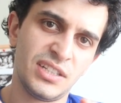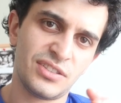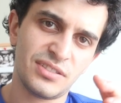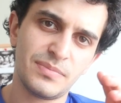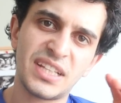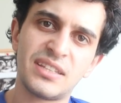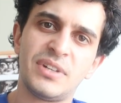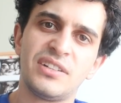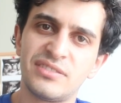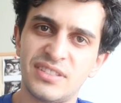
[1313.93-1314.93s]
Just make them
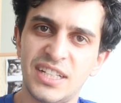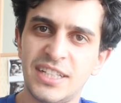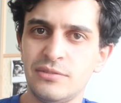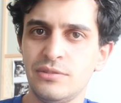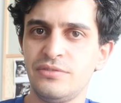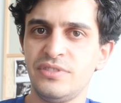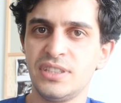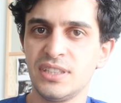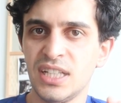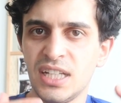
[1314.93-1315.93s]
understand how you
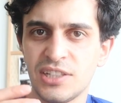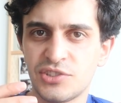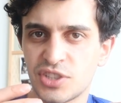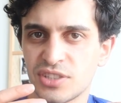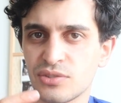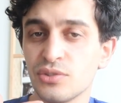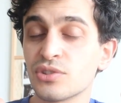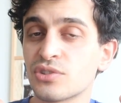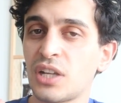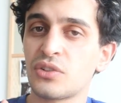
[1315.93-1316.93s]
feel. Just
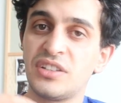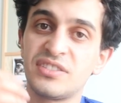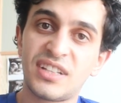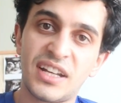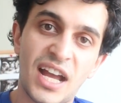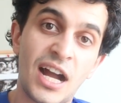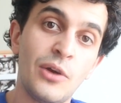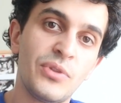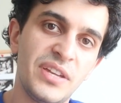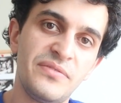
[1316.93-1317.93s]
also try to understand
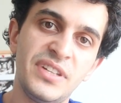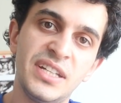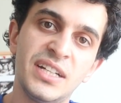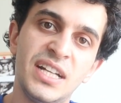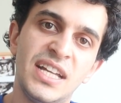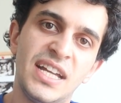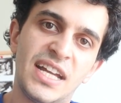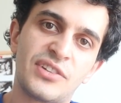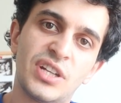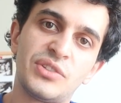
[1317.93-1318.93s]
how they feel,
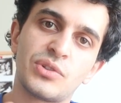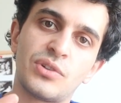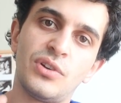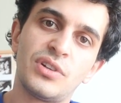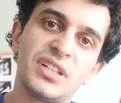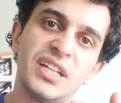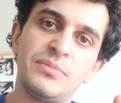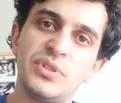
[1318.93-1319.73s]
and try to coordinate